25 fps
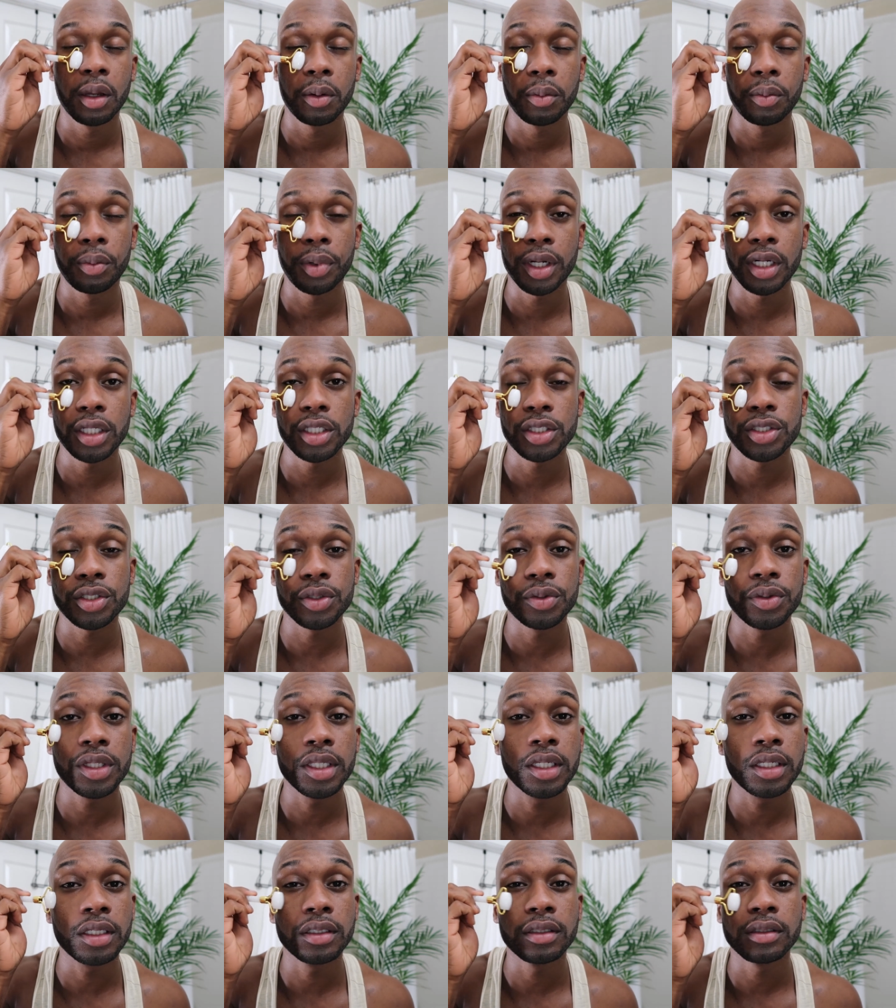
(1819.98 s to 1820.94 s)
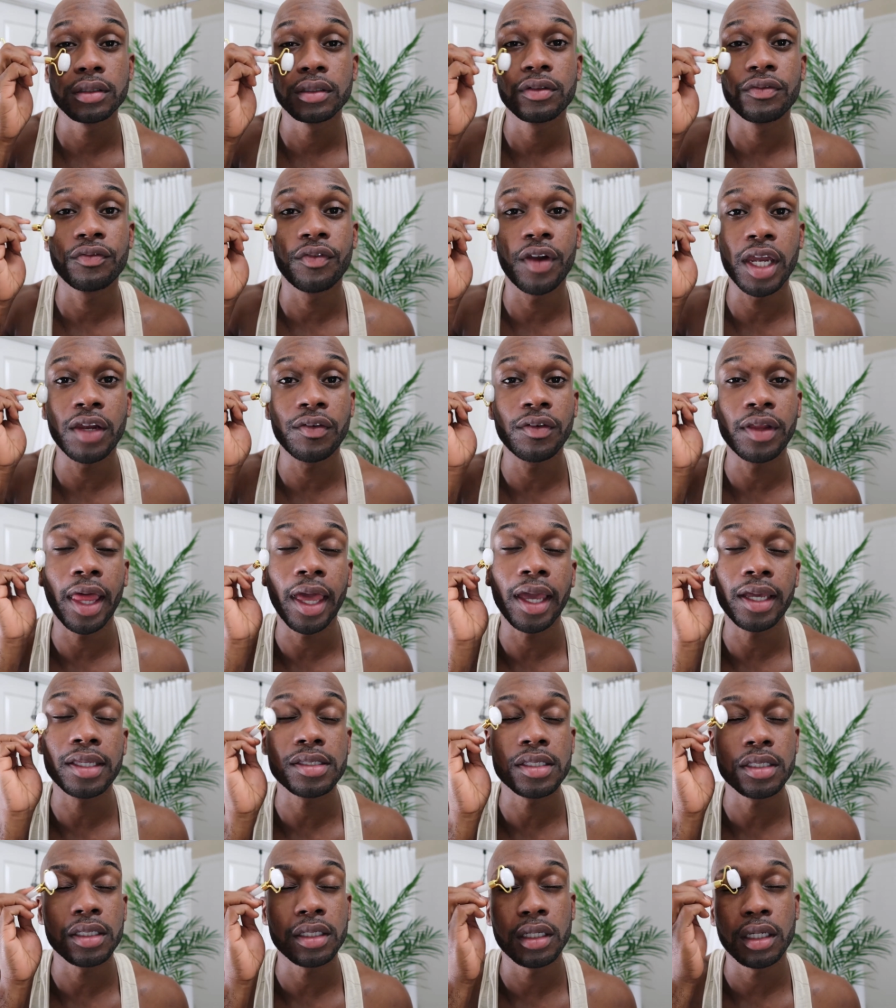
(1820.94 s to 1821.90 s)
Pretty soothing, very
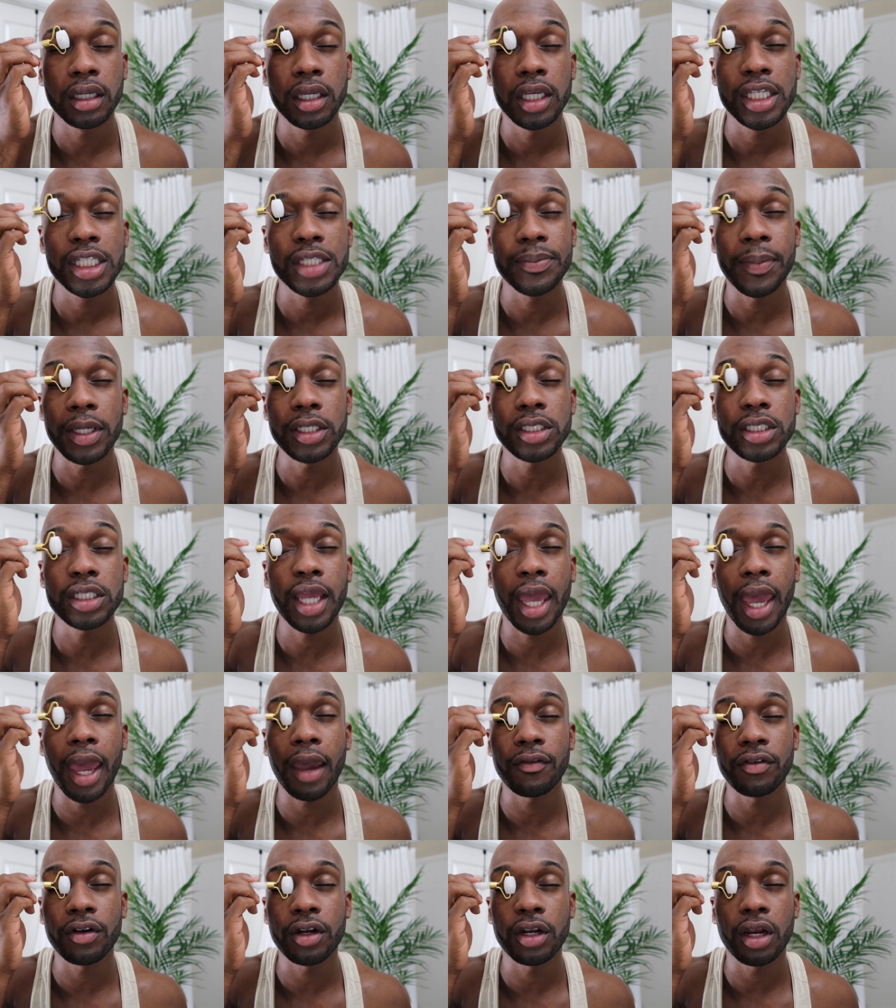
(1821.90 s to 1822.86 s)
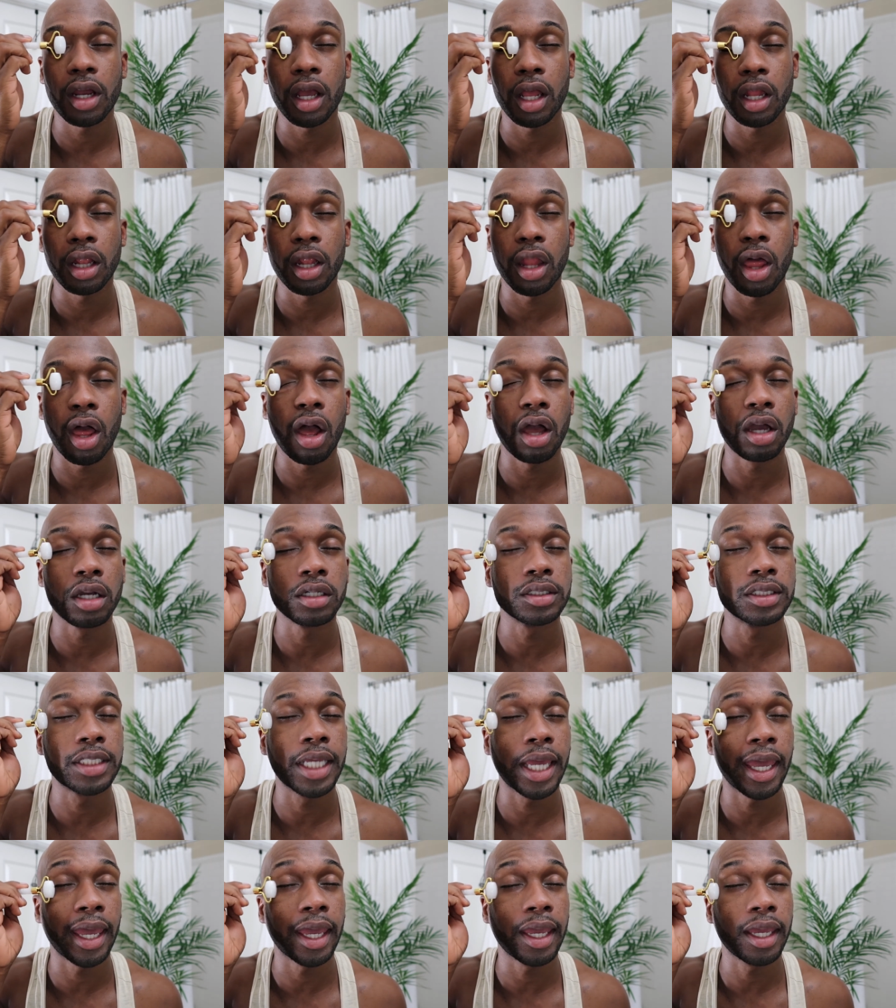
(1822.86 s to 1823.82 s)
relaxing, especially after a long
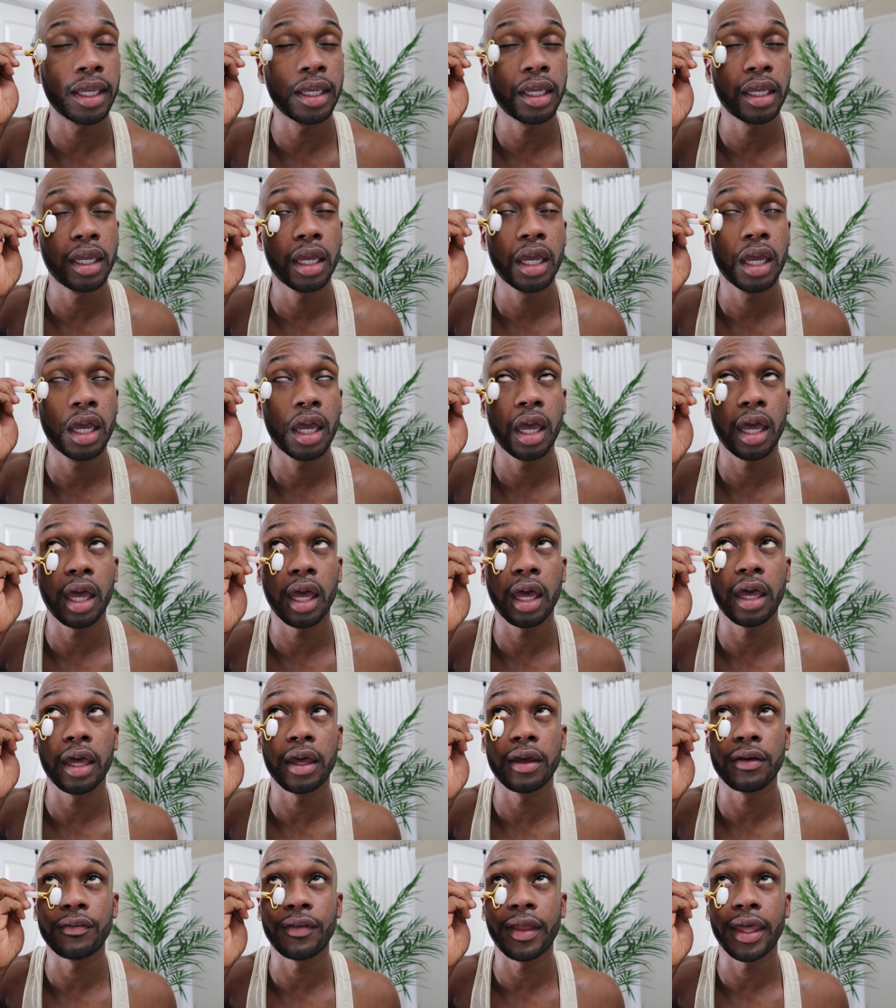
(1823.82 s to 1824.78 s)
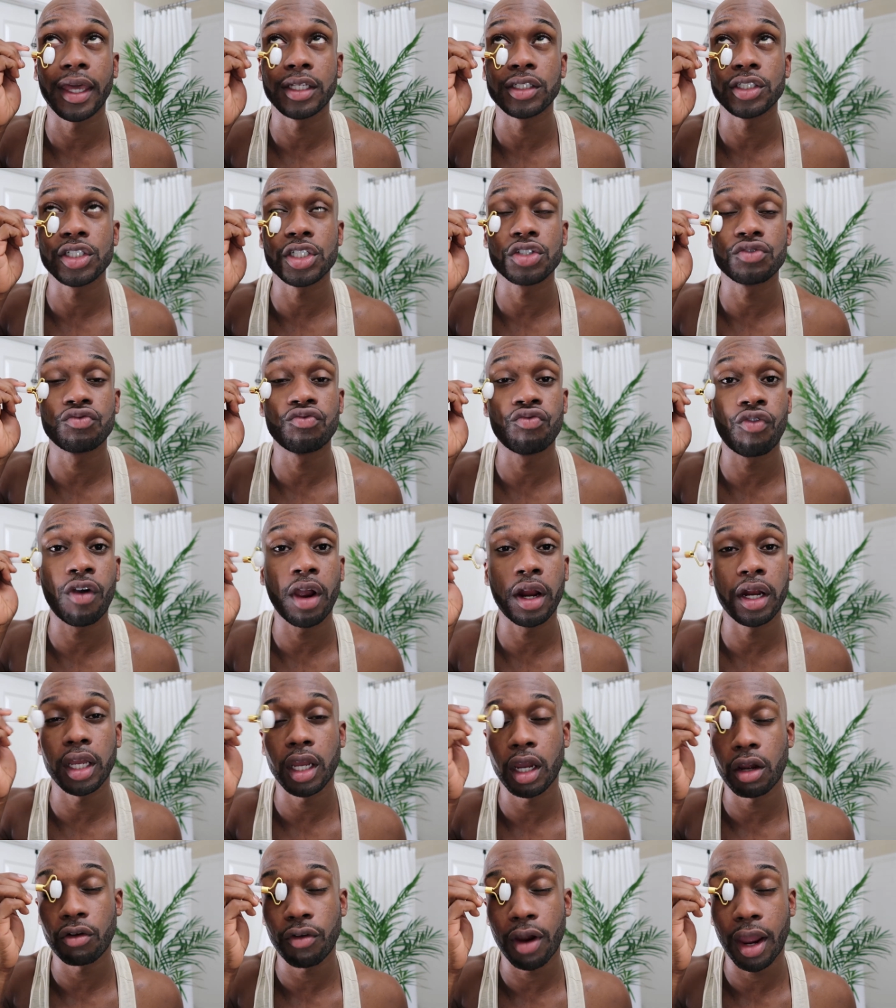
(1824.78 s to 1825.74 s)
day of like just
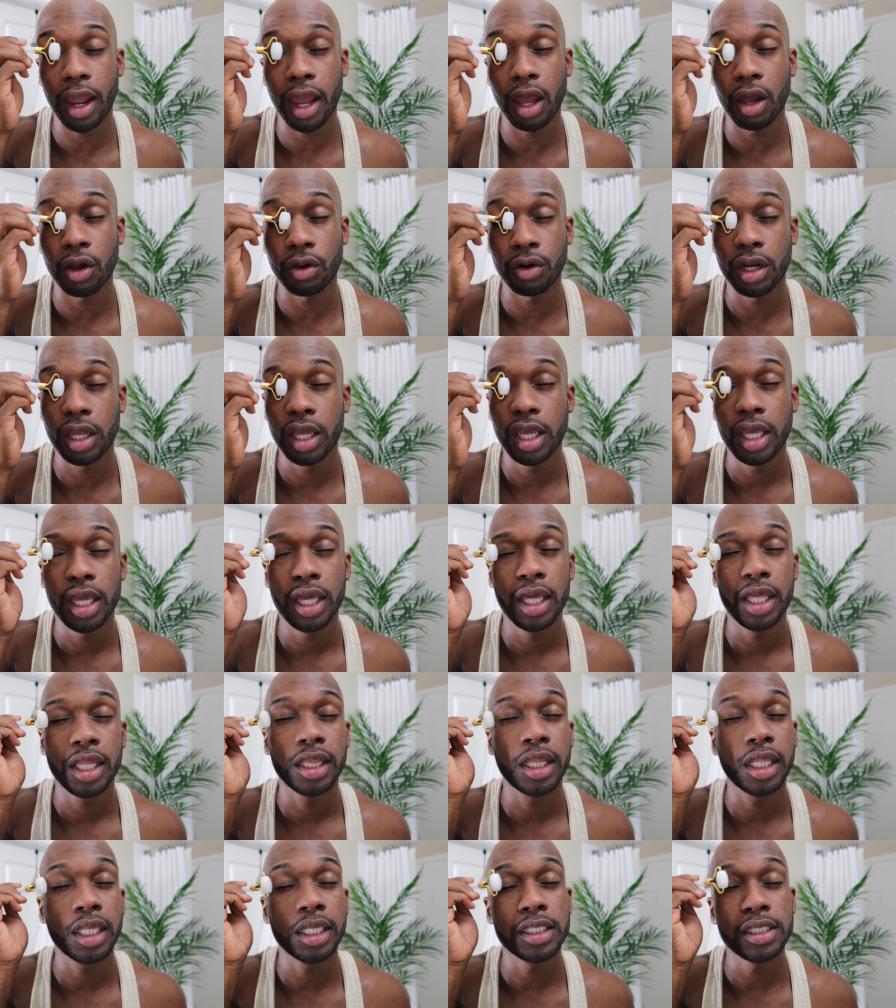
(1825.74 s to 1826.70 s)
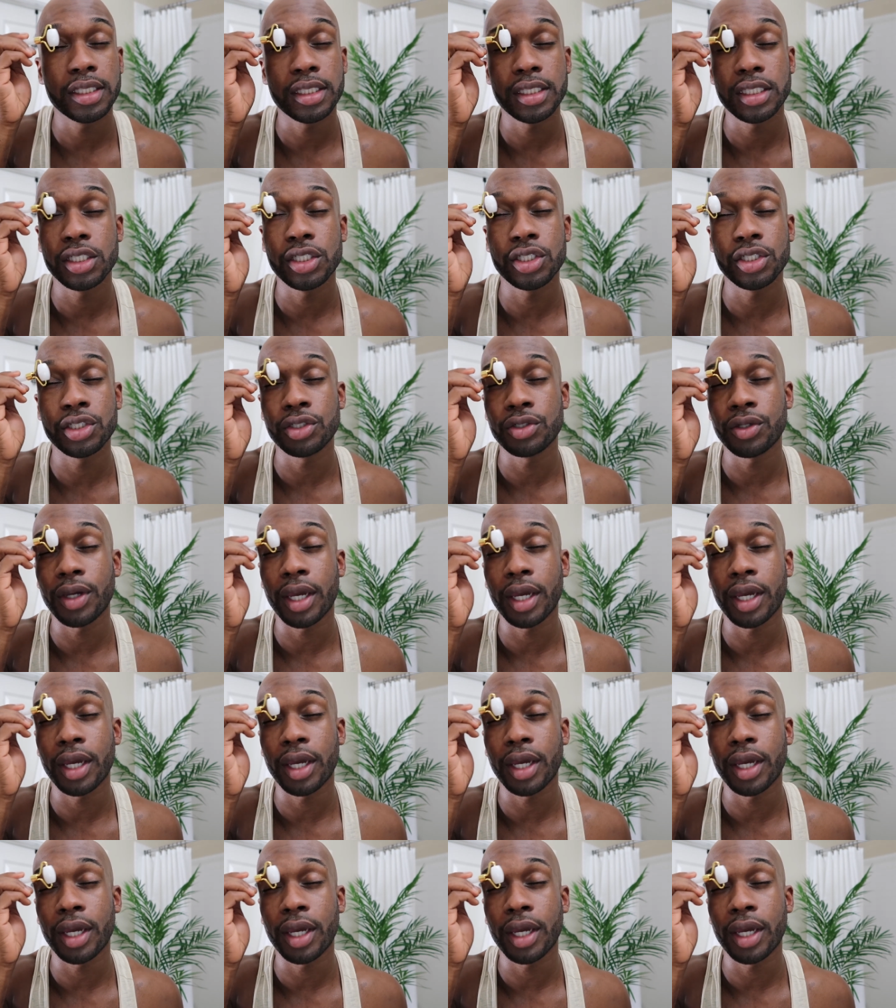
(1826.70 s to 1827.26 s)
running around, things to do.